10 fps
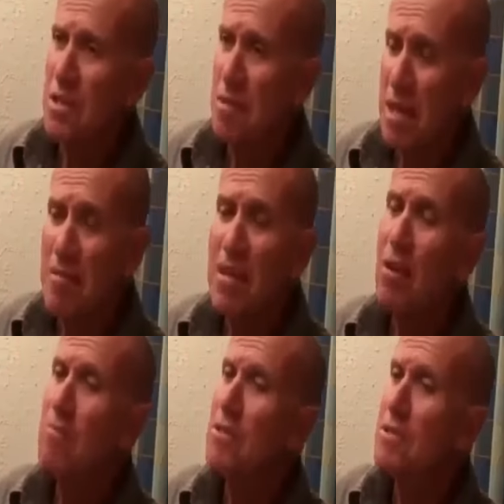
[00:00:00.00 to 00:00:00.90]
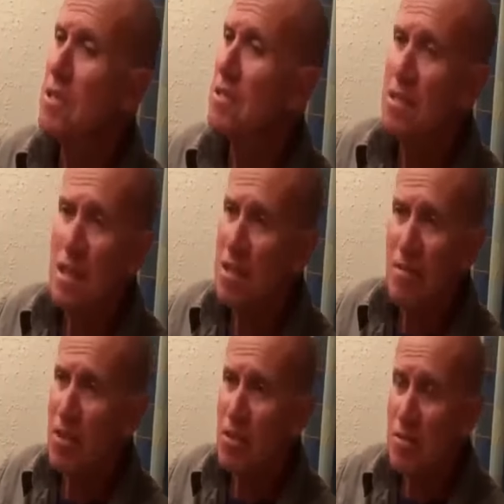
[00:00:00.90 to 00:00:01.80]
and it became very obvious that they had
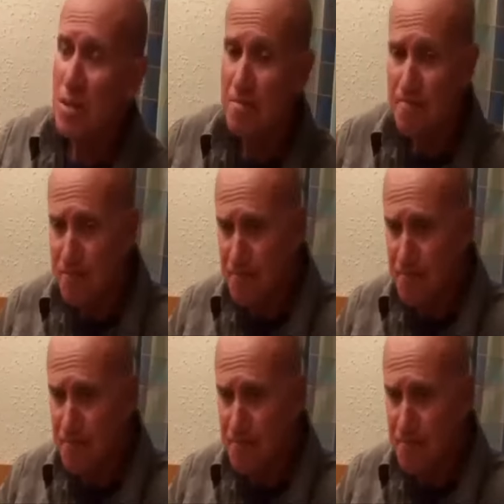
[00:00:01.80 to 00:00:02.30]
never heard of this.